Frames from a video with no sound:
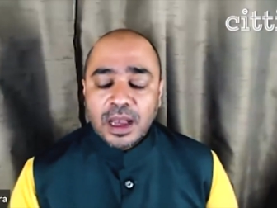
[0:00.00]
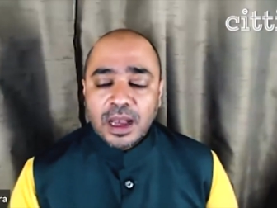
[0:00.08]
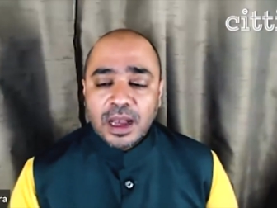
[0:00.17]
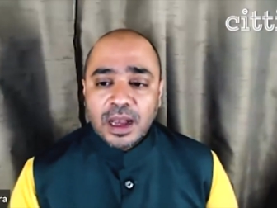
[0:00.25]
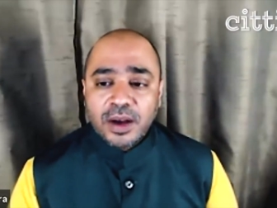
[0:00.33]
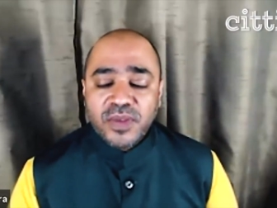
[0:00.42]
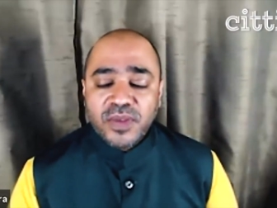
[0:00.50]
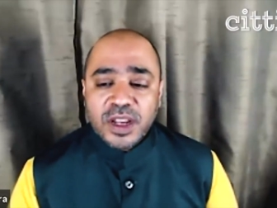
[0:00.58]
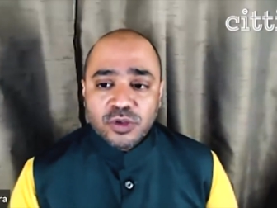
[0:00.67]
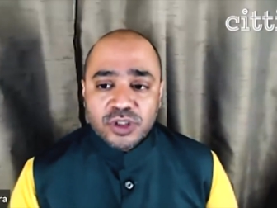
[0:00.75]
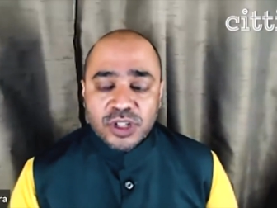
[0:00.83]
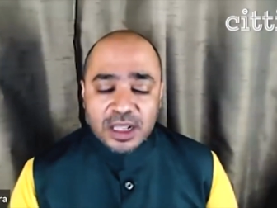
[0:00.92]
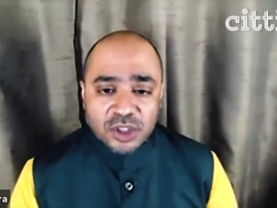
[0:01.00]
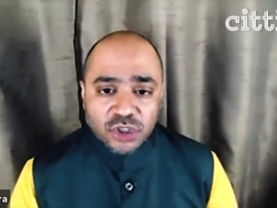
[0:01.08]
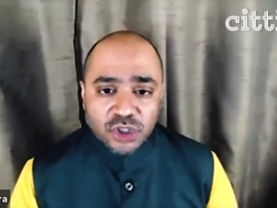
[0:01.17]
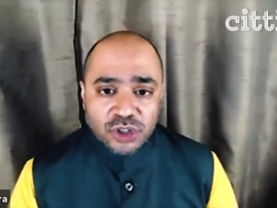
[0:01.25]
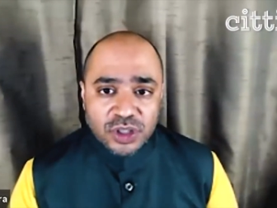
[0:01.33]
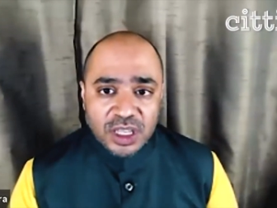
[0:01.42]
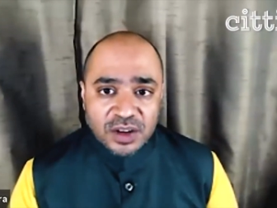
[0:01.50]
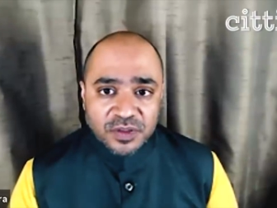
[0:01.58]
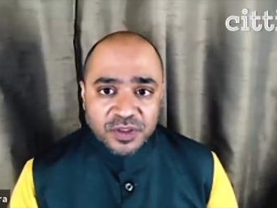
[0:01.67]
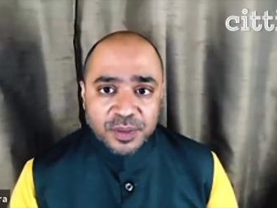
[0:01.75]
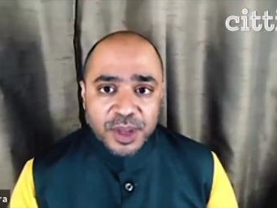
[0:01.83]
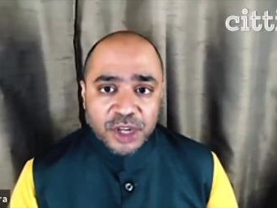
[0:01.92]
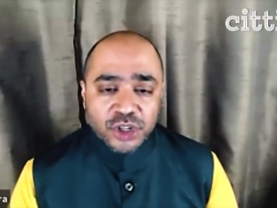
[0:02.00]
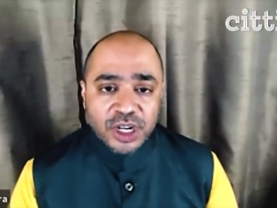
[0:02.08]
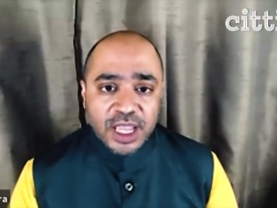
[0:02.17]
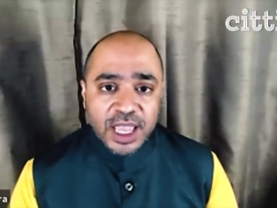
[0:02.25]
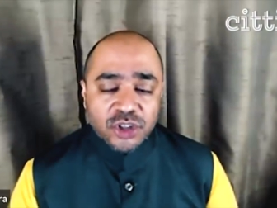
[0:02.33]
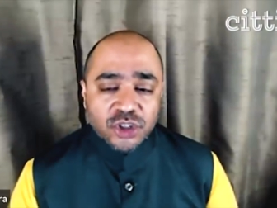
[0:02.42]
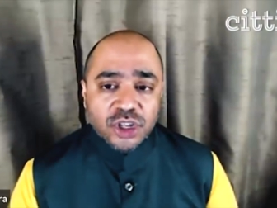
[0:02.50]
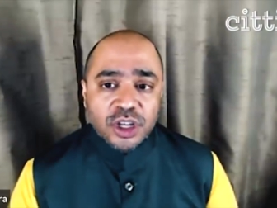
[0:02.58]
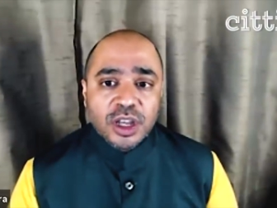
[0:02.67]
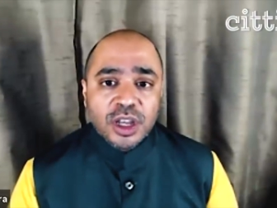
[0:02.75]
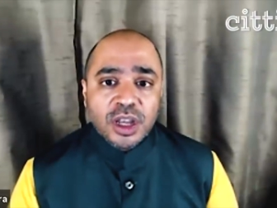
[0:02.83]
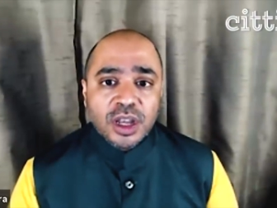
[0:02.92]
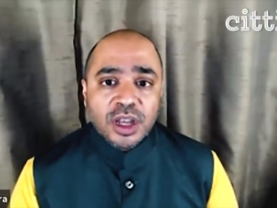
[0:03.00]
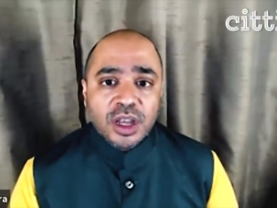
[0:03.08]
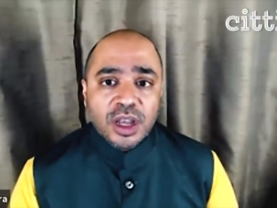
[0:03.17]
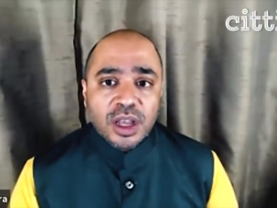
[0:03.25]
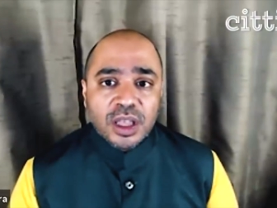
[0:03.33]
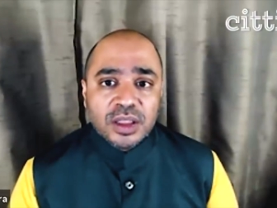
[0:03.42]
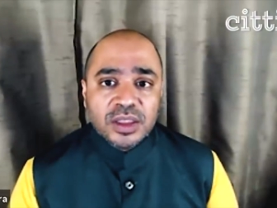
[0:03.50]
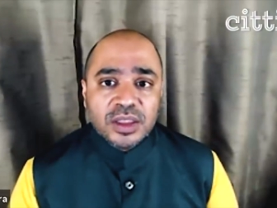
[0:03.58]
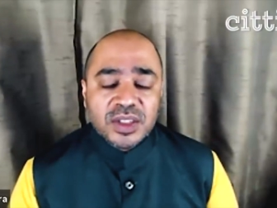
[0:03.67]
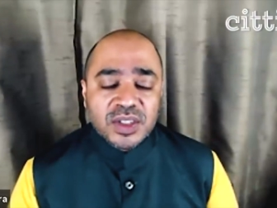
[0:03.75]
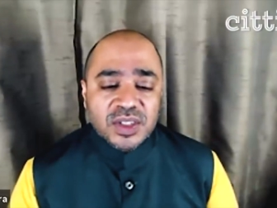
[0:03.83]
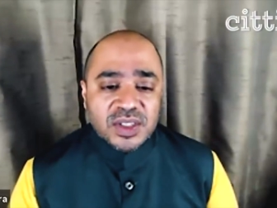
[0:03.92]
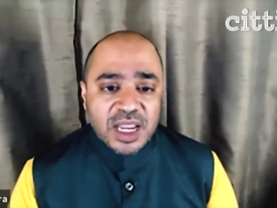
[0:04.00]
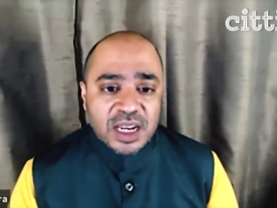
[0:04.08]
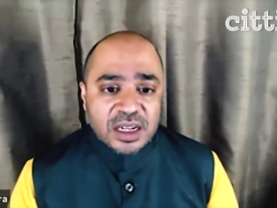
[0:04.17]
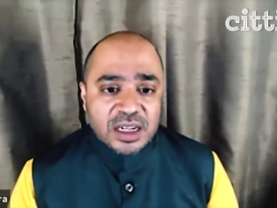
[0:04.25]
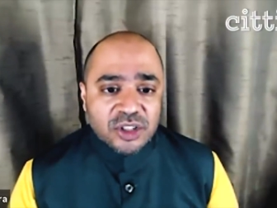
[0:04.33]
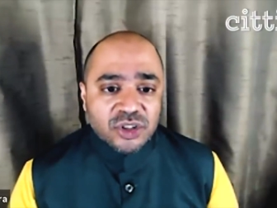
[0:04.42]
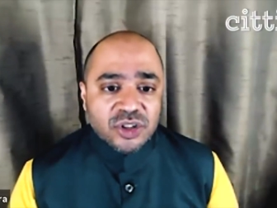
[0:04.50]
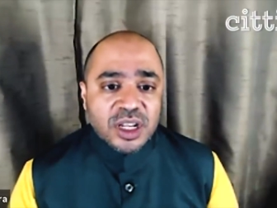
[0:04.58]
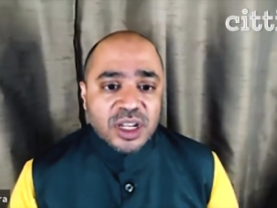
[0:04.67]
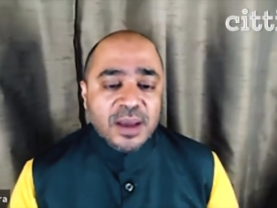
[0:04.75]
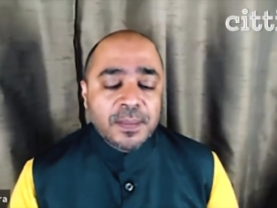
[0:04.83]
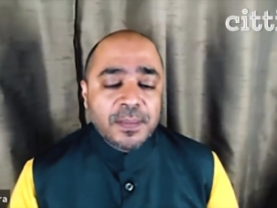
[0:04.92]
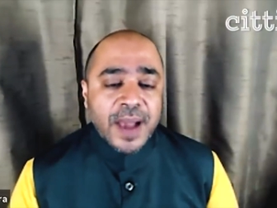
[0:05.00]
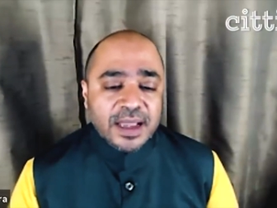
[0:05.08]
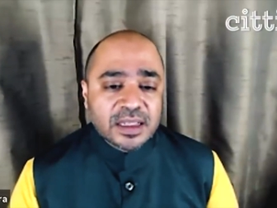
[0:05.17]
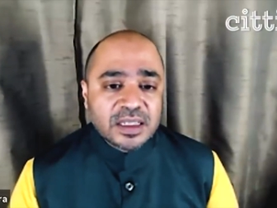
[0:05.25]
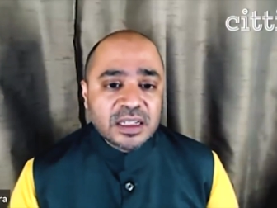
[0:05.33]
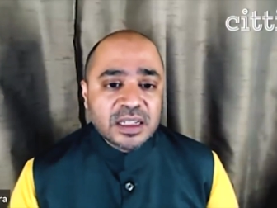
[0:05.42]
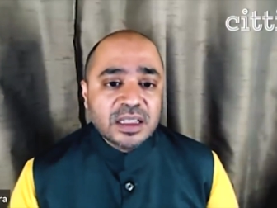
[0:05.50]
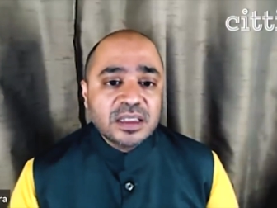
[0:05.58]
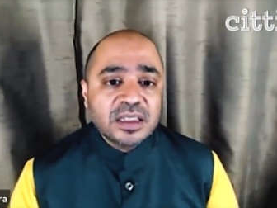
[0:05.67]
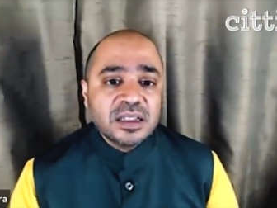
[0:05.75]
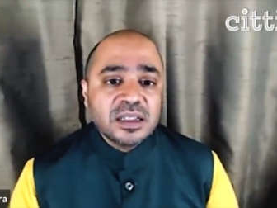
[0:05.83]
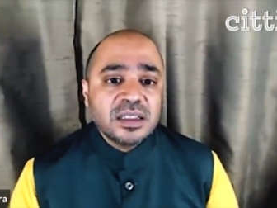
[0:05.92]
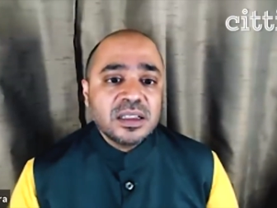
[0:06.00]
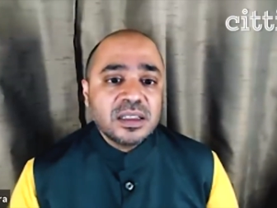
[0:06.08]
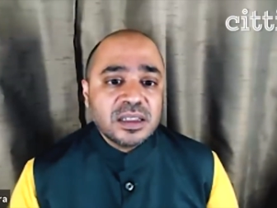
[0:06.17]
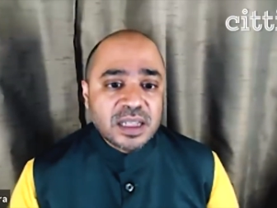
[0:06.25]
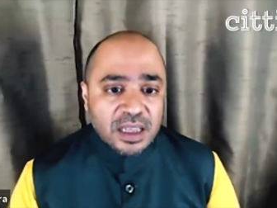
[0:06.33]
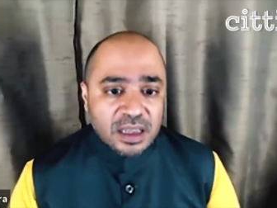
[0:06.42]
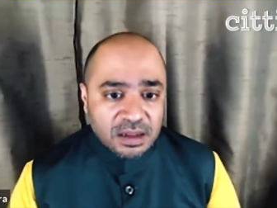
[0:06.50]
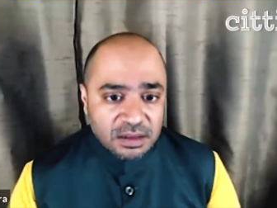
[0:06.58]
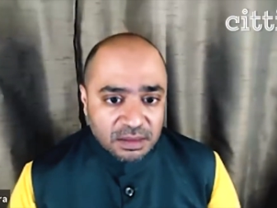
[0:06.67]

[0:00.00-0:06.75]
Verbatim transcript: Uh, when you transition to the information age, the state needs to take a back seat and the citizens take